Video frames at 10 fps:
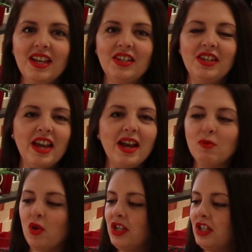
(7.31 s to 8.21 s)
Today
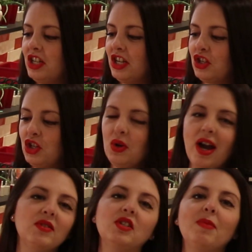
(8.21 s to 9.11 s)
I'm going to teach you
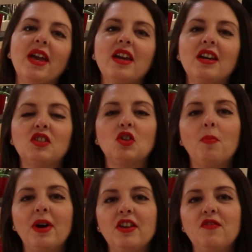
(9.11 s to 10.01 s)
how to make
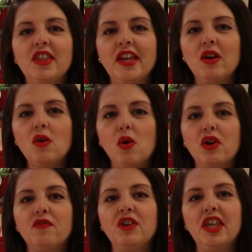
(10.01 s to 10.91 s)
sopa de fideo
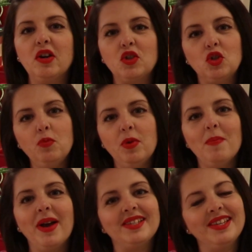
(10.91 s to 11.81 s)
or fideo soup,
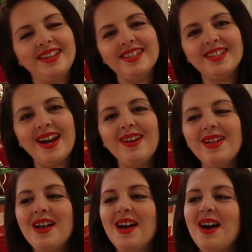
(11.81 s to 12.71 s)
Mexican style.